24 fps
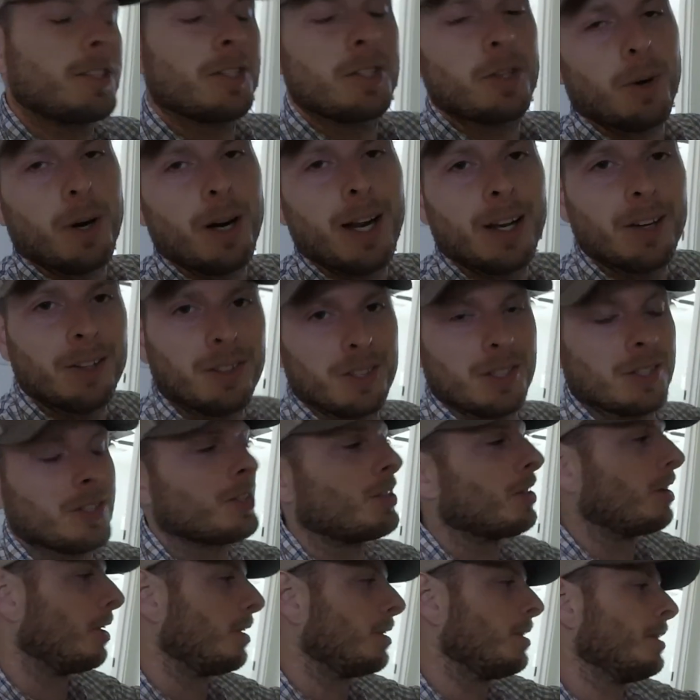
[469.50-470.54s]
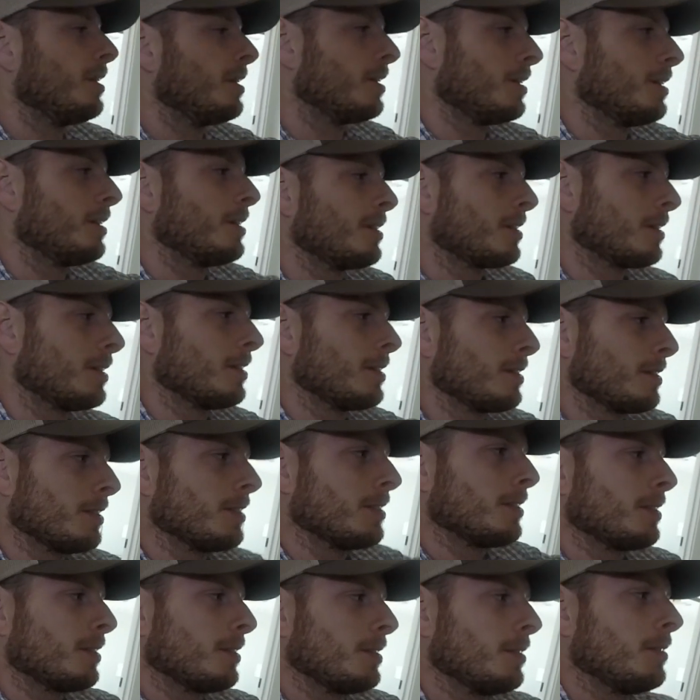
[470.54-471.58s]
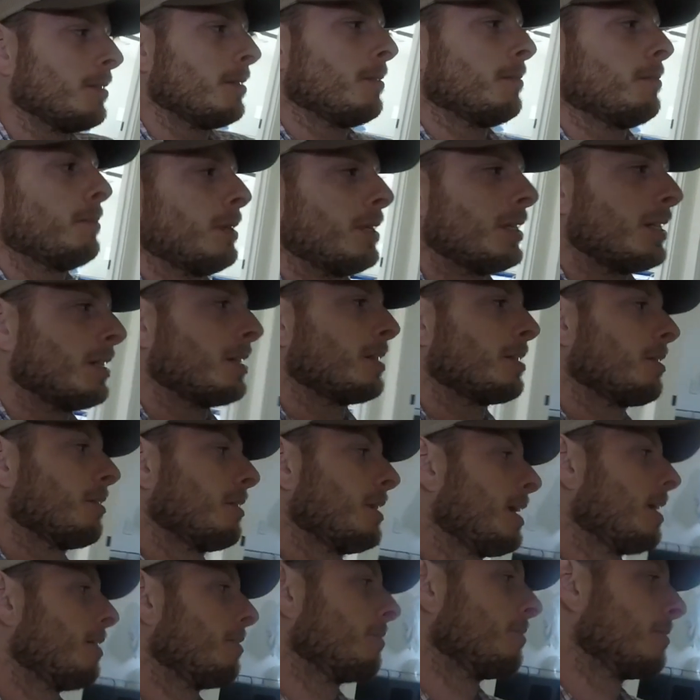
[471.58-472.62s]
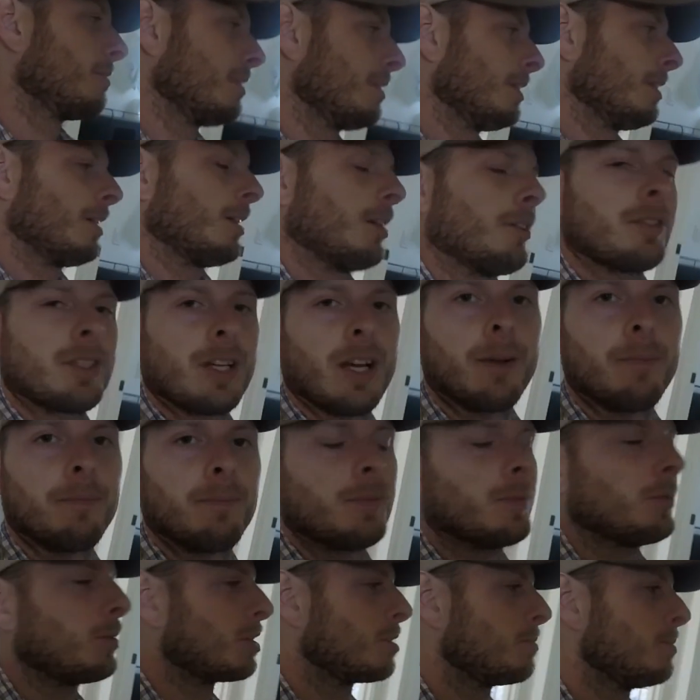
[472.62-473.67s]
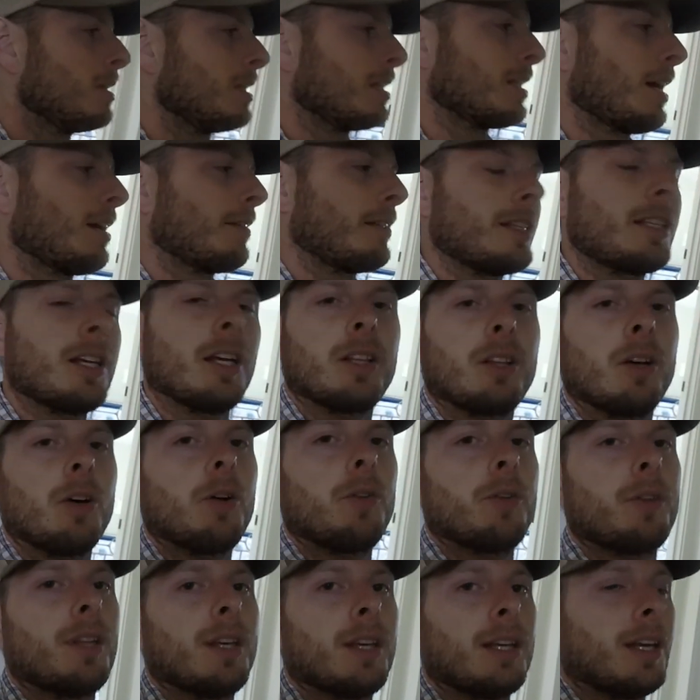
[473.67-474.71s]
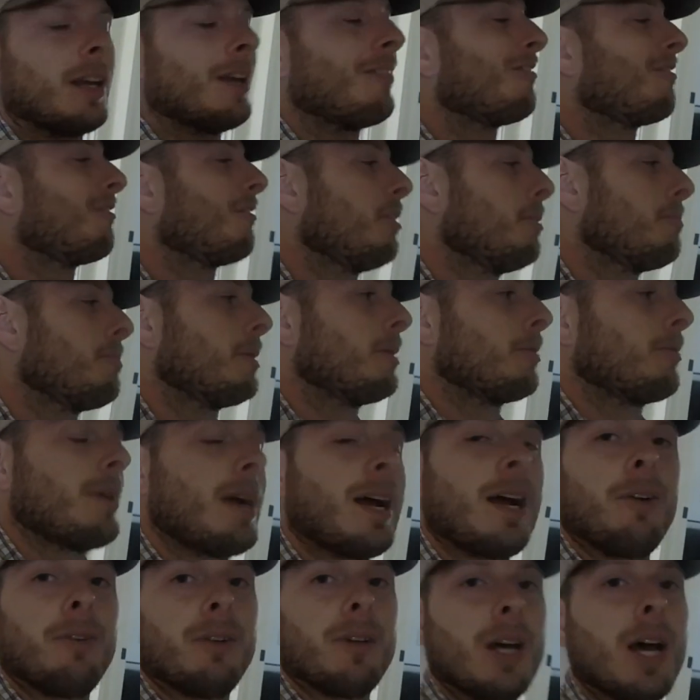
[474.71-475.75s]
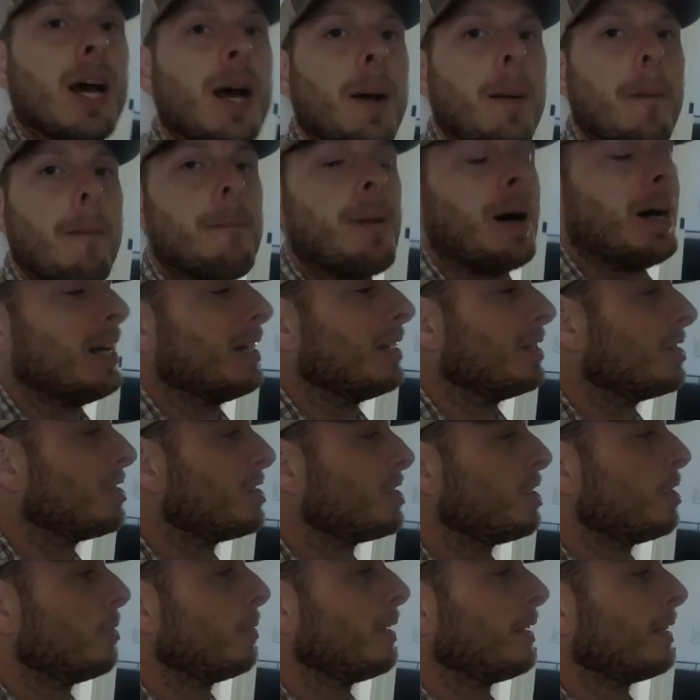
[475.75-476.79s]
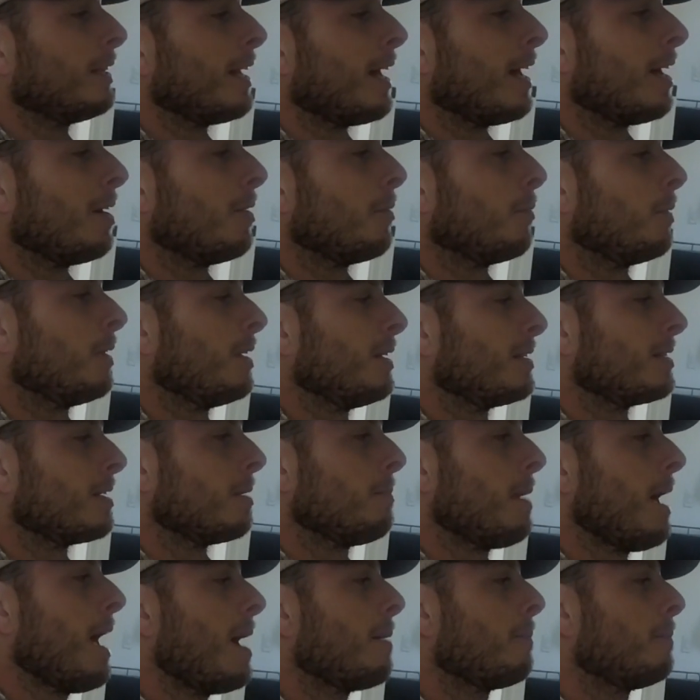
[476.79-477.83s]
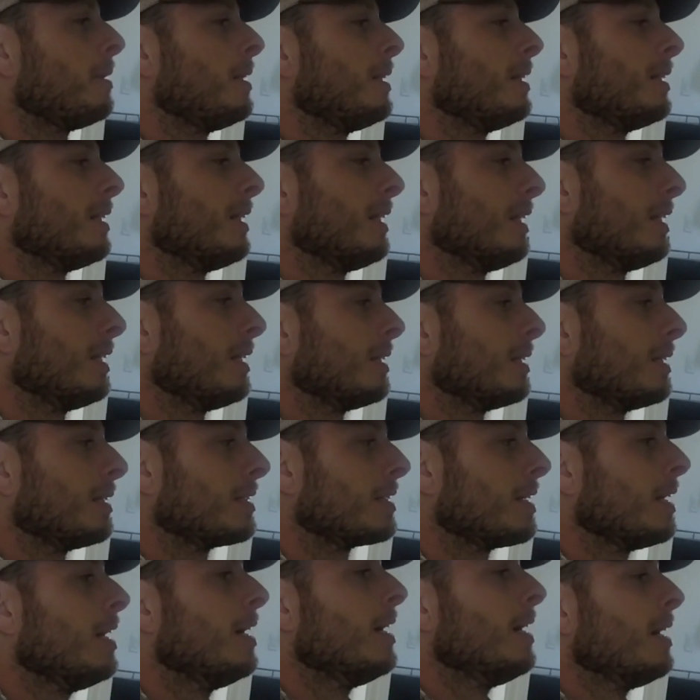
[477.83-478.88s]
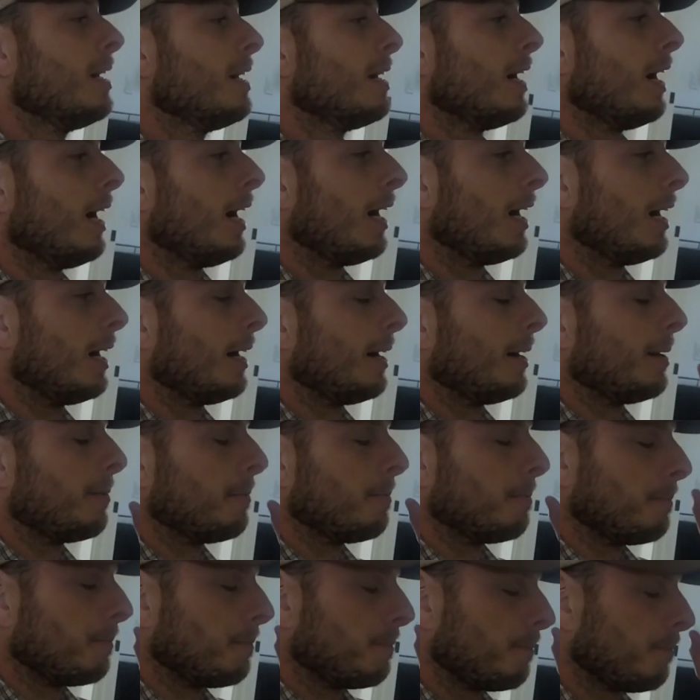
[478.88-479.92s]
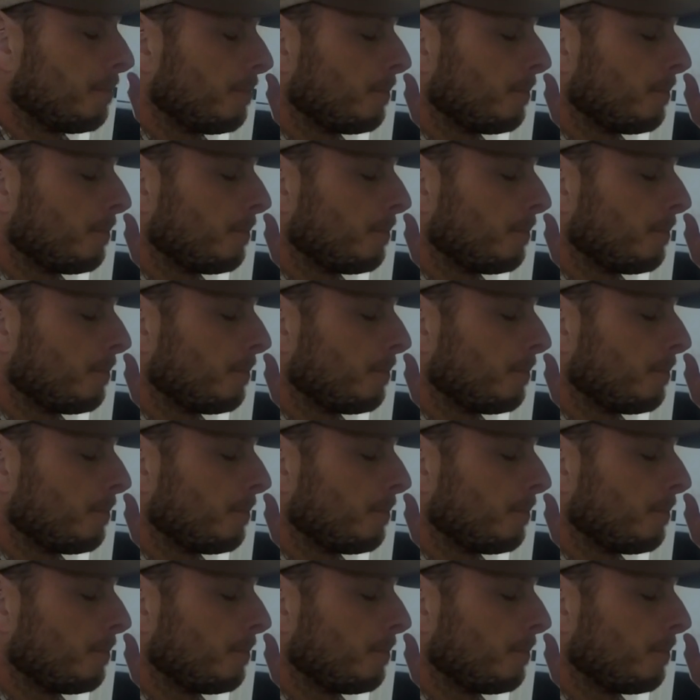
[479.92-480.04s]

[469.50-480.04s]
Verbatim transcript: Door handle's installed, but it doesn't go down. It goes up, which means I have to take the whole thing and flip it around. But in doing that, what ends up happening is the